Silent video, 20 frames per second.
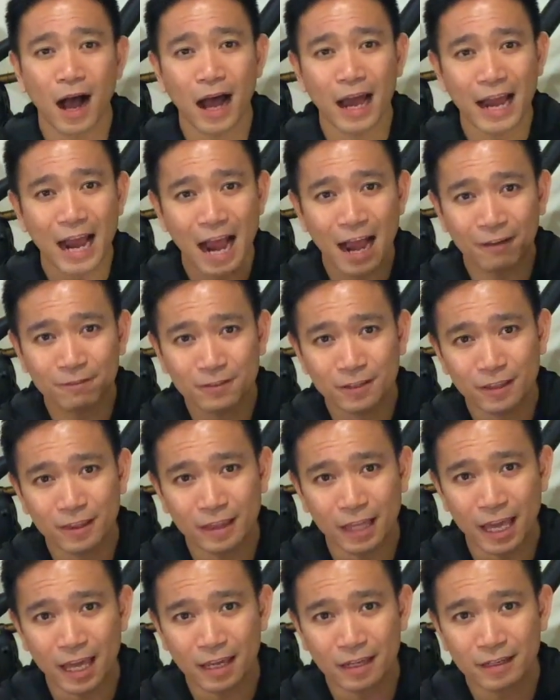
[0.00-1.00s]
I have to
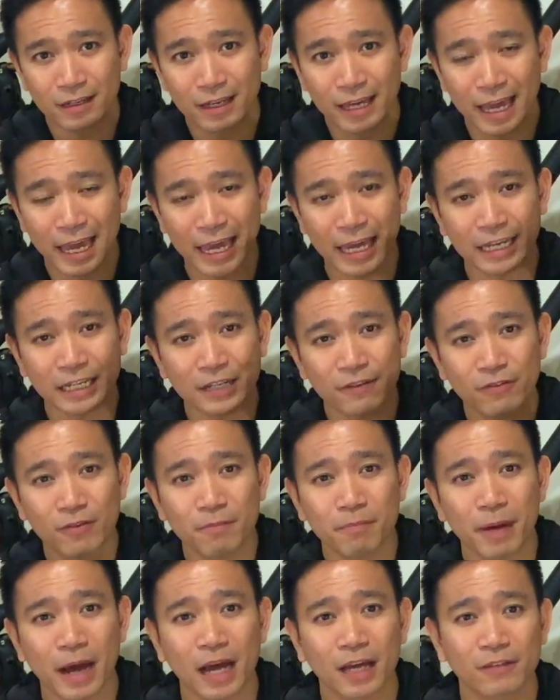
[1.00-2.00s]
thank Andy
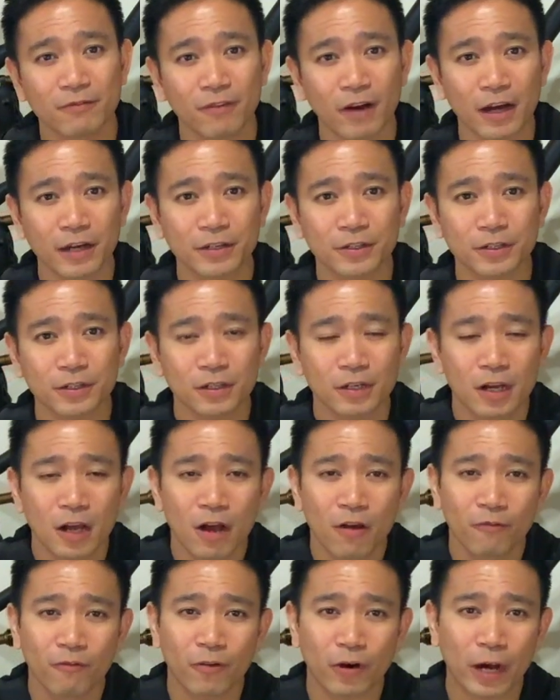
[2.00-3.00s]
from Pathfinder
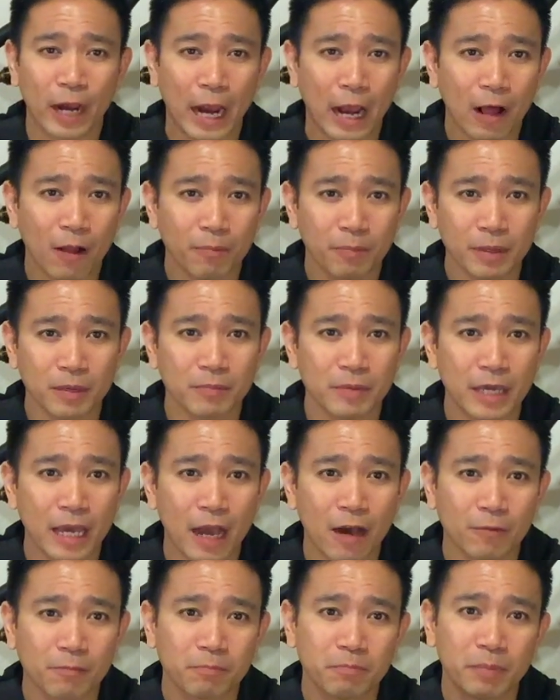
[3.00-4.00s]
for helping me
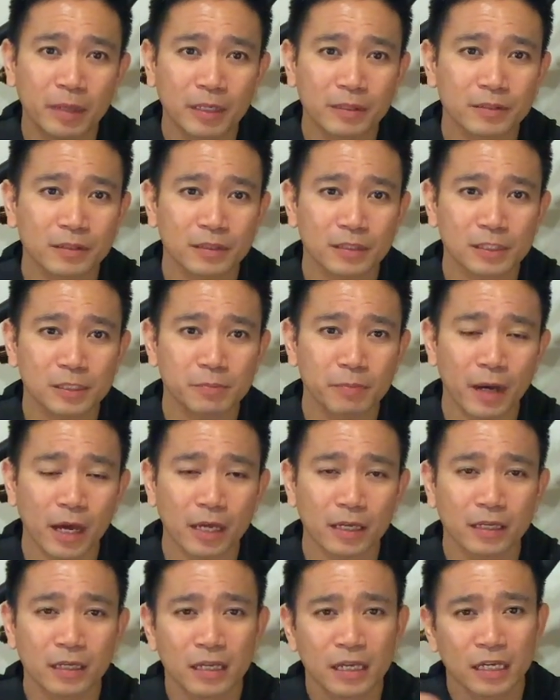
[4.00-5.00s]
out building this
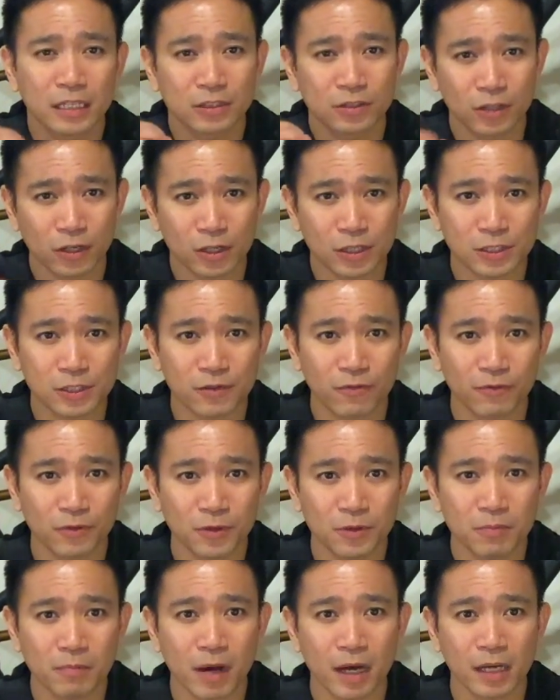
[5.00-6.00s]
bike. It took us a few